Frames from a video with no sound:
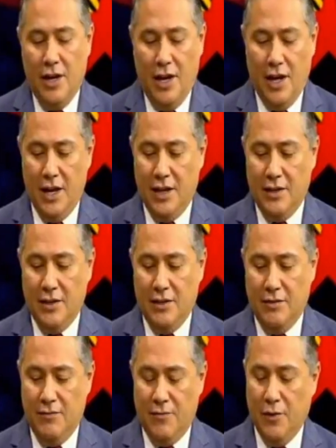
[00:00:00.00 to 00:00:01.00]
And
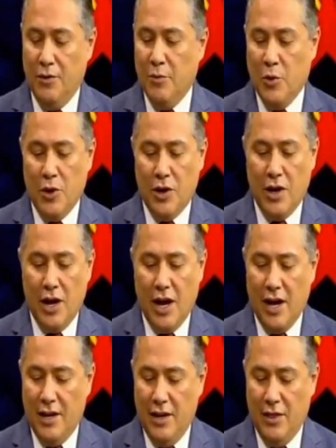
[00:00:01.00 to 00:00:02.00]
furthermore,
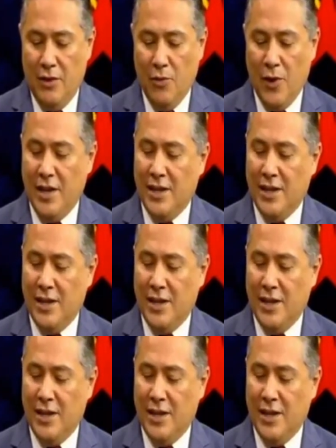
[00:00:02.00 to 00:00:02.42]
the way